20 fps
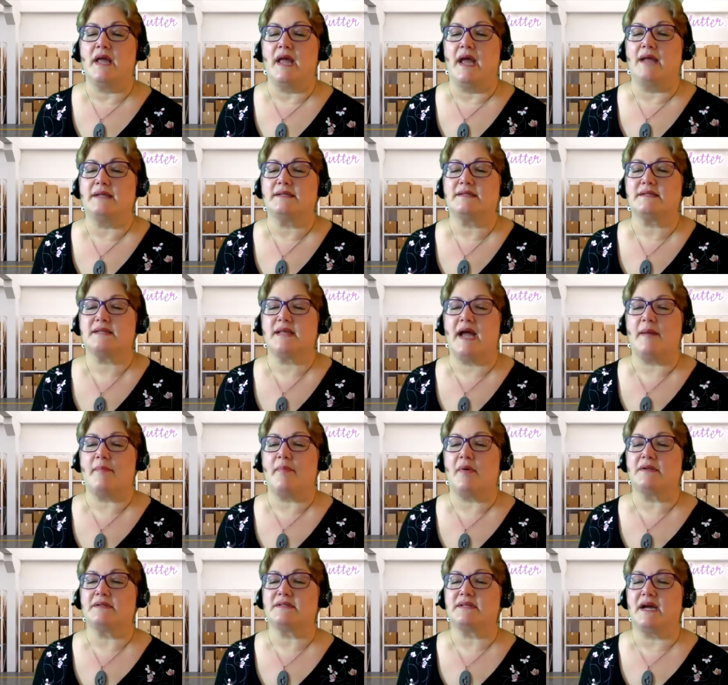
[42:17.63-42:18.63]
and slap
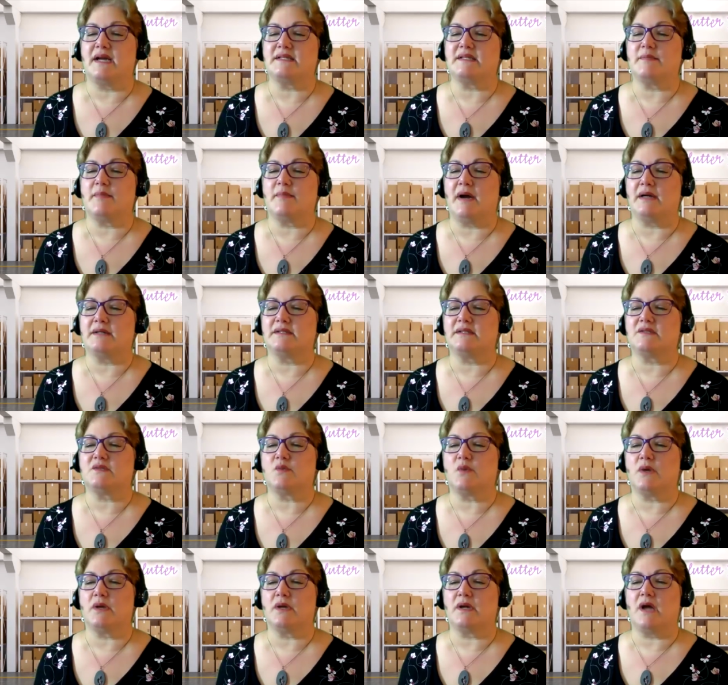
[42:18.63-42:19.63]
on sides of boxes,
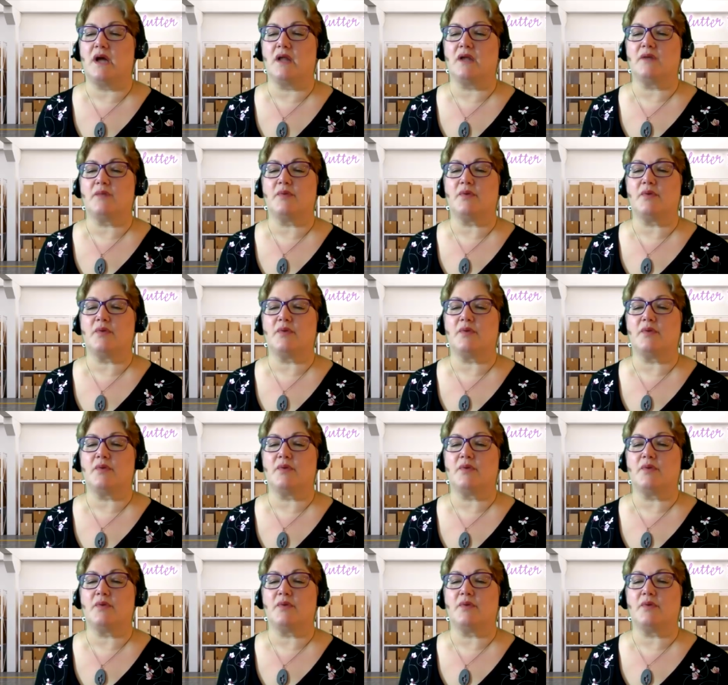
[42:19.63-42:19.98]
1 color